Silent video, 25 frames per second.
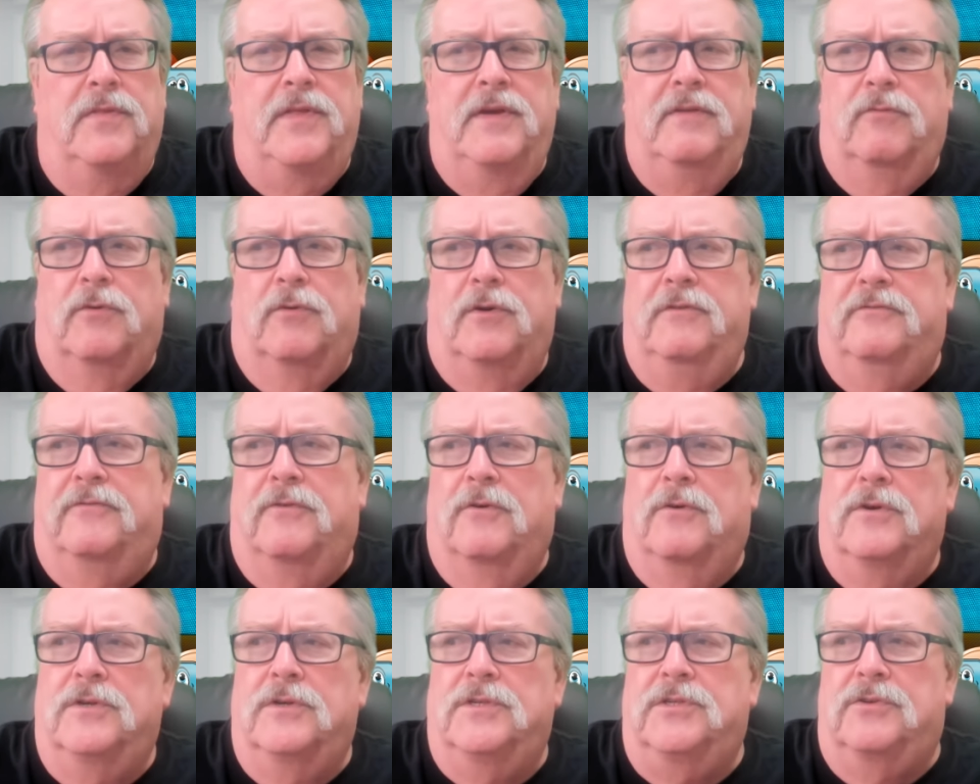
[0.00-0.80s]
They've won
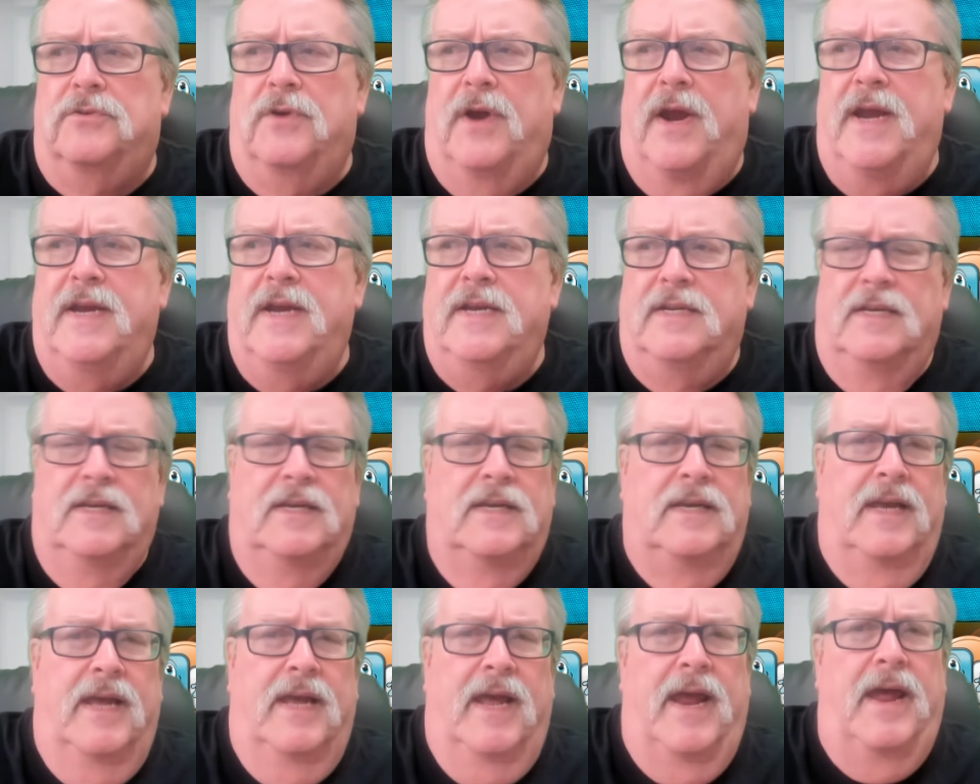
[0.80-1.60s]
four straight,
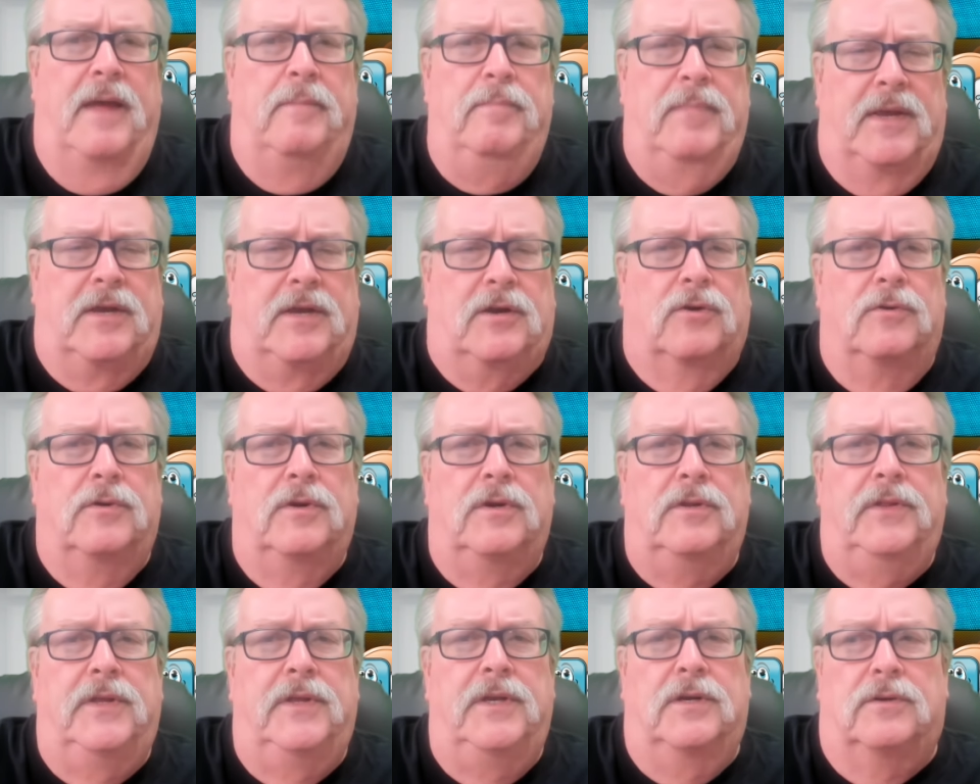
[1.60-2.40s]
and they
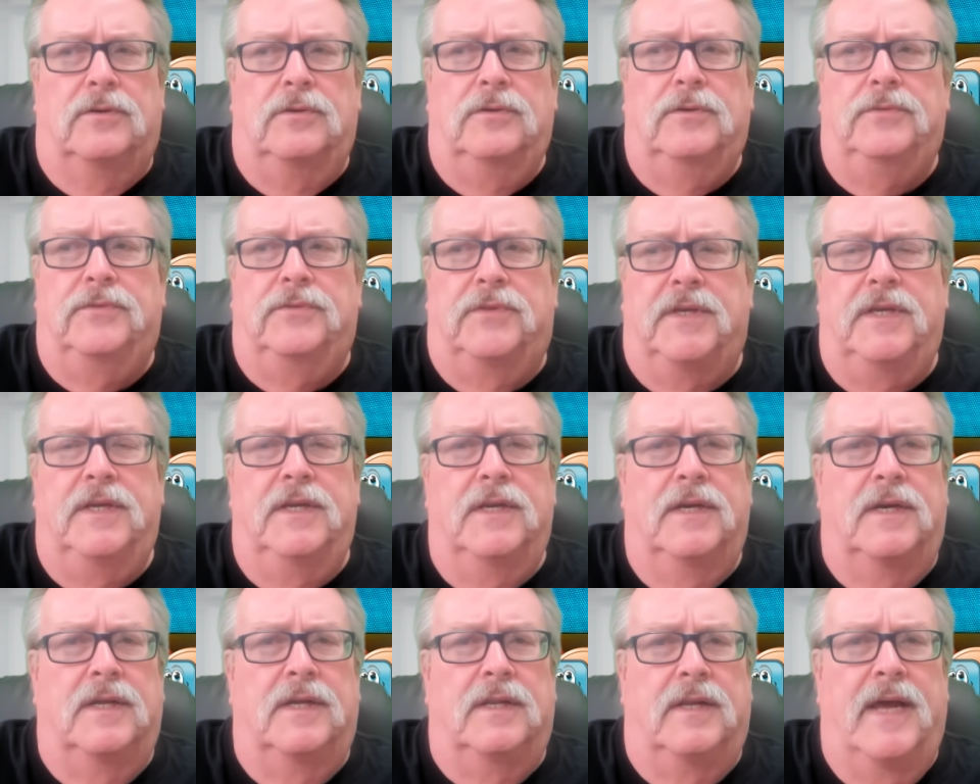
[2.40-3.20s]
currently hold the
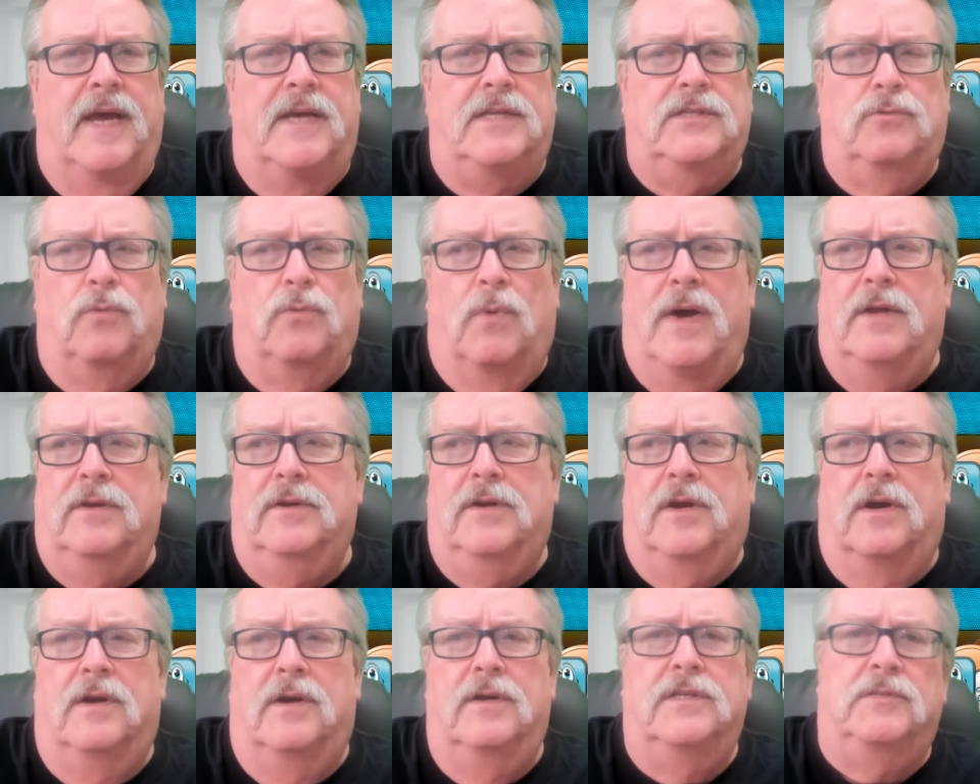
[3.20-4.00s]
last wild
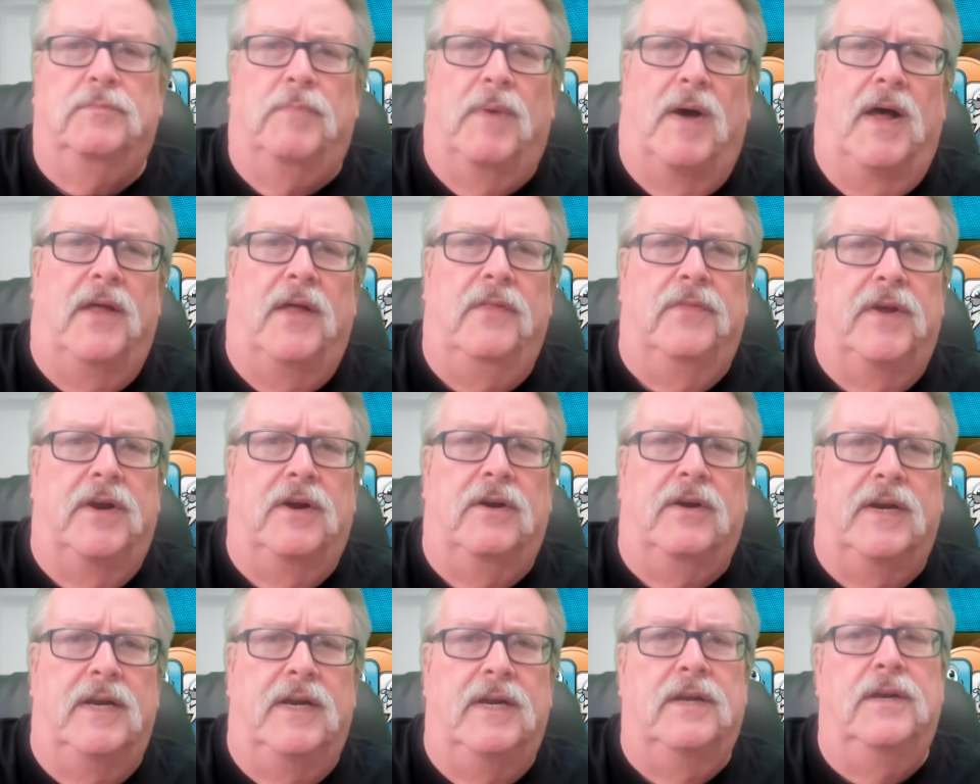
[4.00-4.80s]
card spot
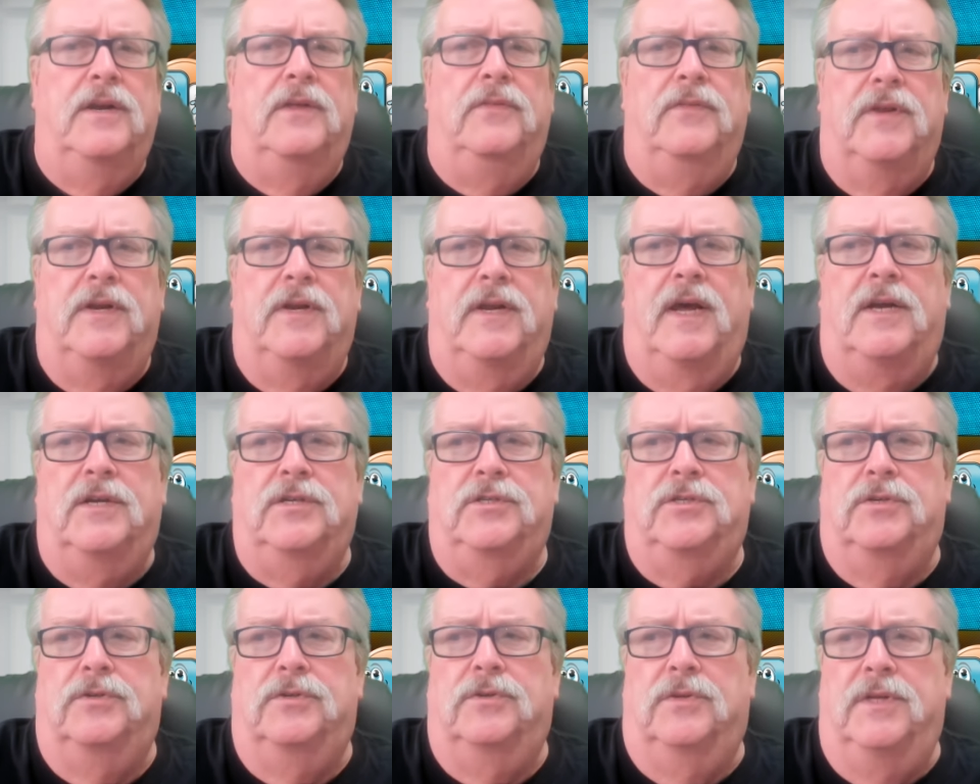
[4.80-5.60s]
there in the
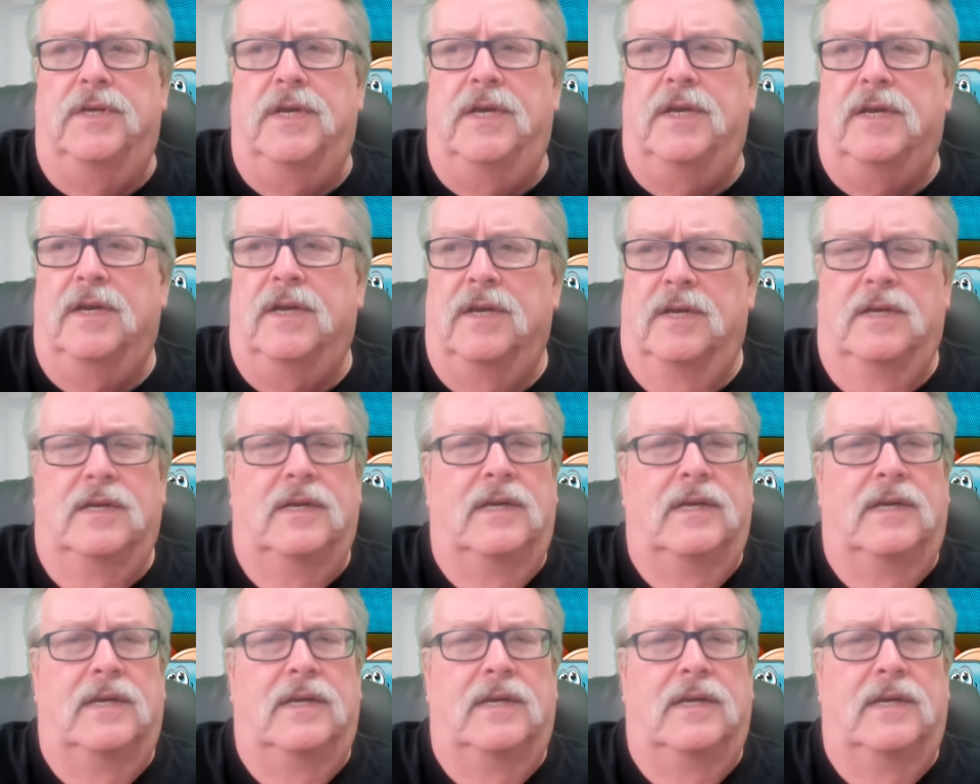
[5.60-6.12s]
National League.